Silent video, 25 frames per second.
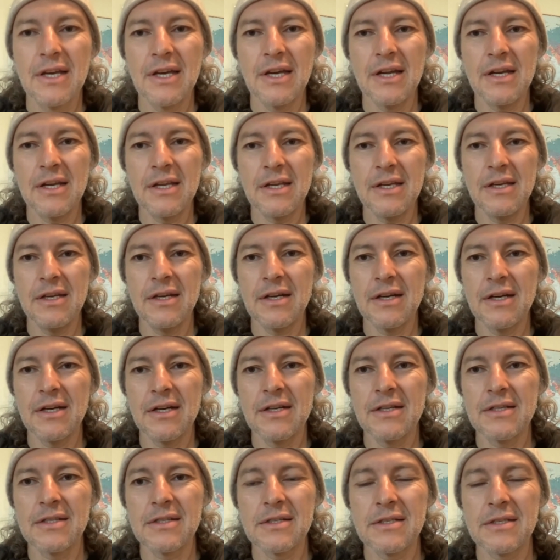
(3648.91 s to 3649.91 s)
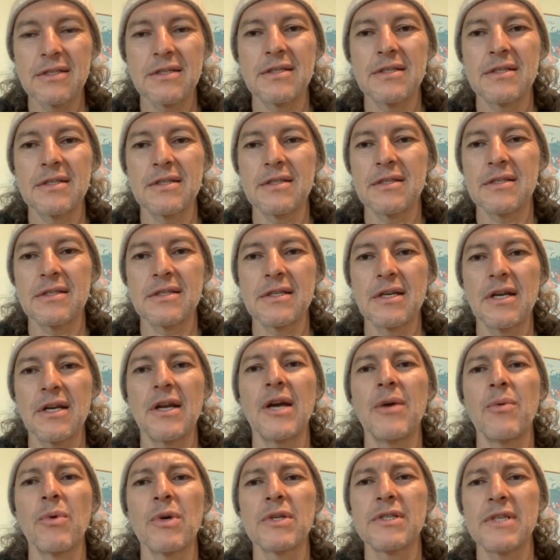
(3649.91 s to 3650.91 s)

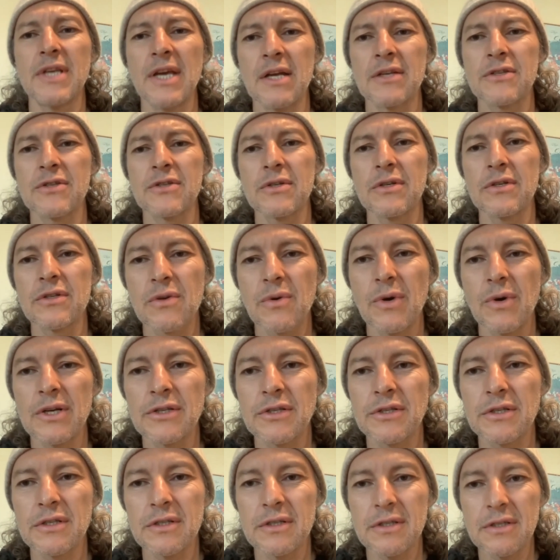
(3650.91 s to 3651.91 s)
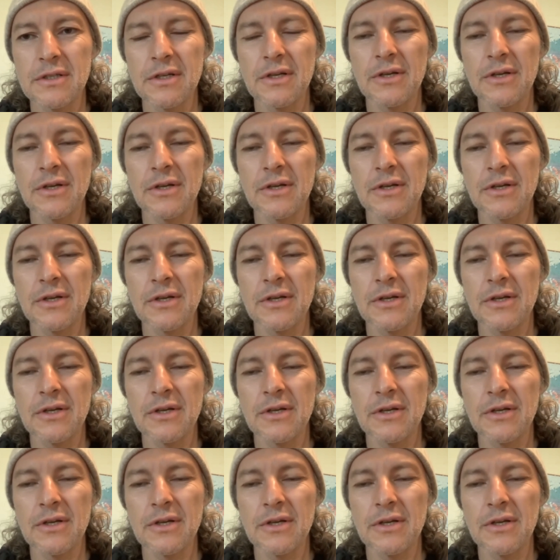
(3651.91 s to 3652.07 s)
"Hey, what's the answer to this question?"